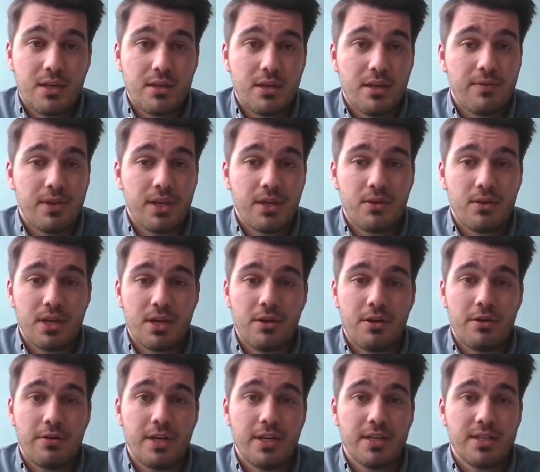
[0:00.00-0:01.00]
and I think you can
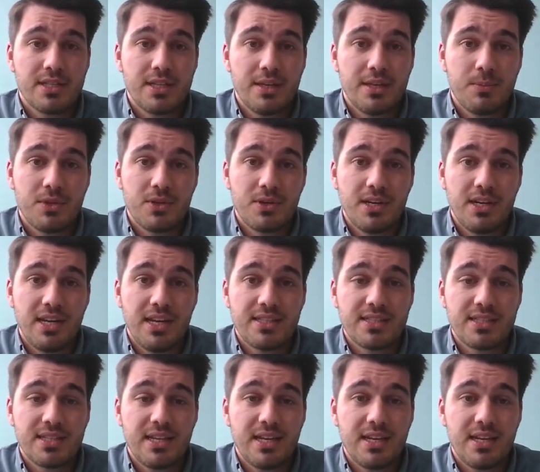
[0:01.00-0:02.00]
already skip to the
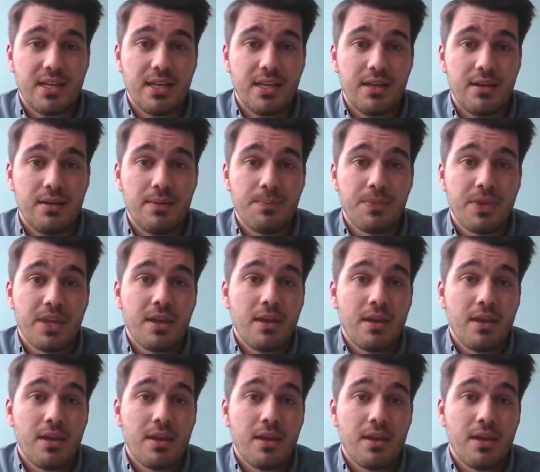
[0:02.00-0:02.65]
next slide here,